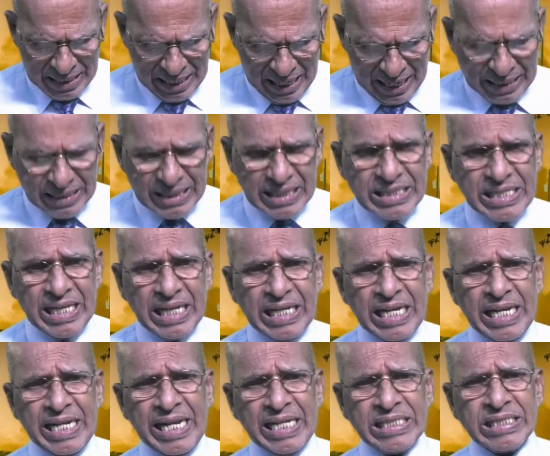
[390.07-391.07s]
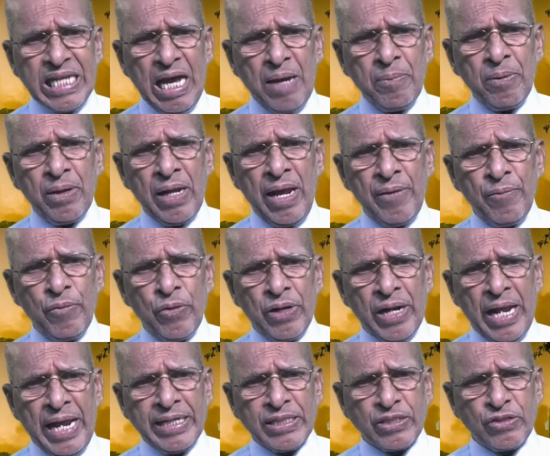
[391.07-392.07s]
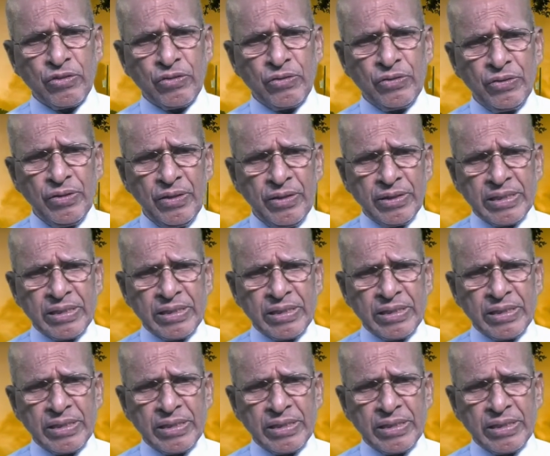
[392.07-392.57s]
And the second example I would like to